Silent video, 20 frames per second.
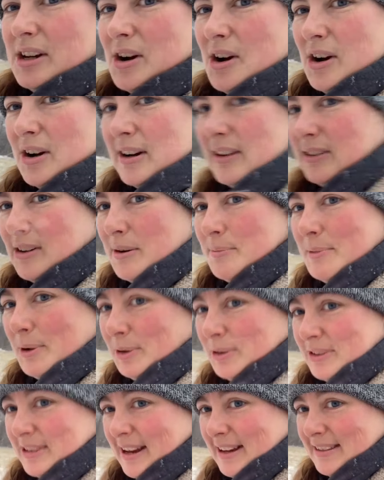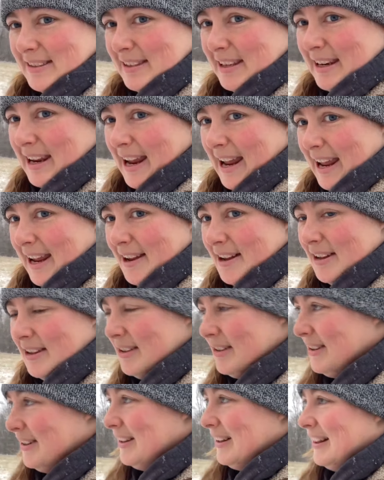hawk is on milk test today,
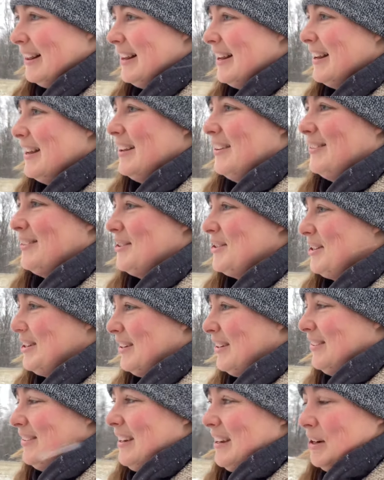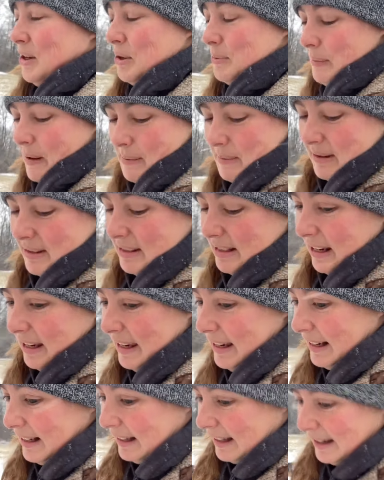so she doesn't get her baby's
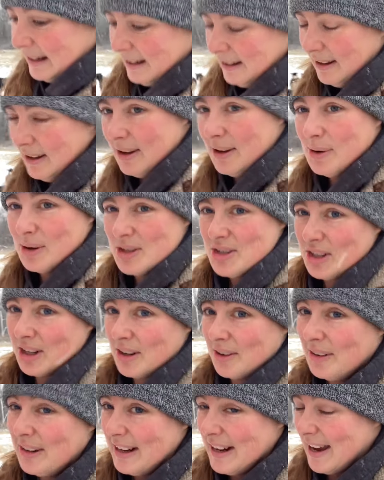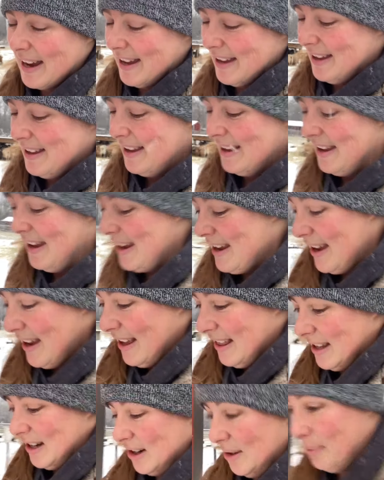tahila or chikorita
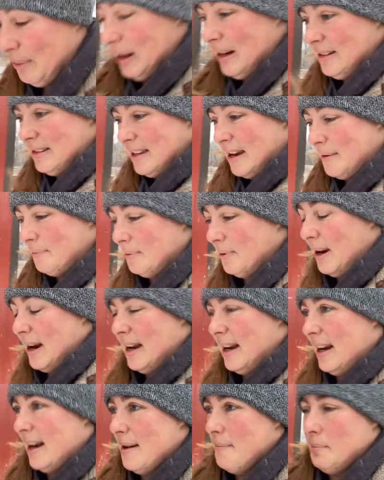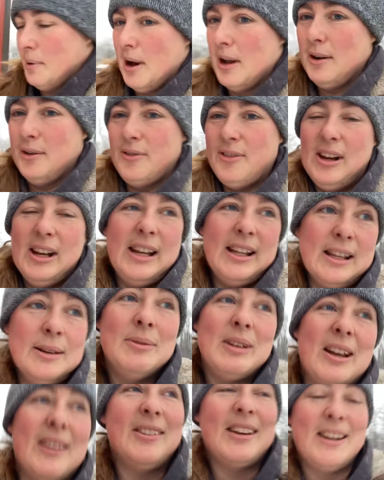they're being separated. I'm bottle feeding them
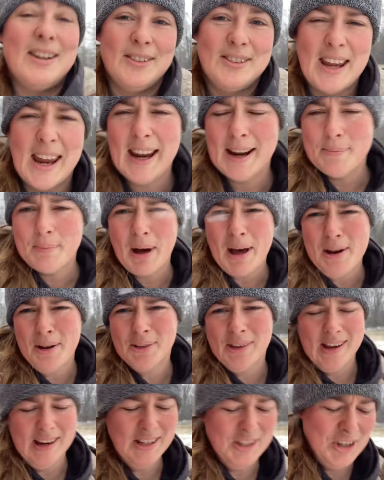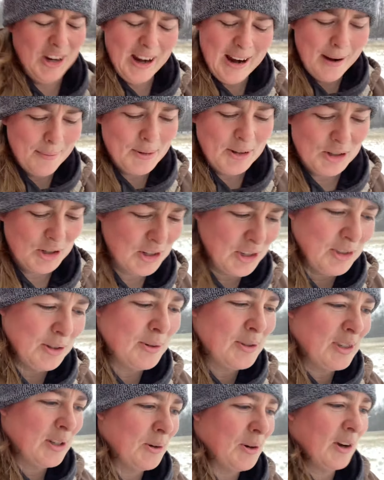because they are taking bottles like champs. They're just doing
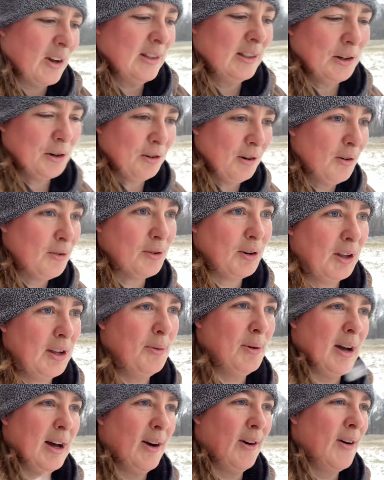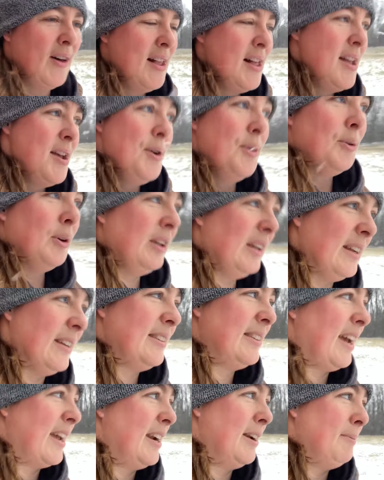so good and they're growing really well. Really
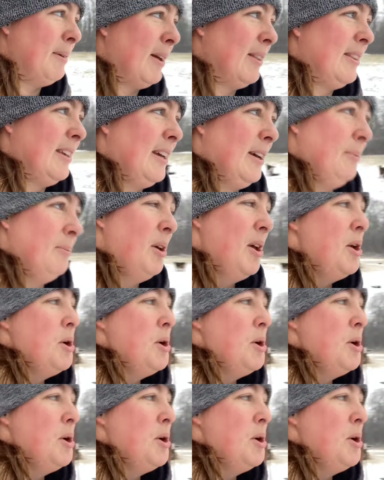excited about them.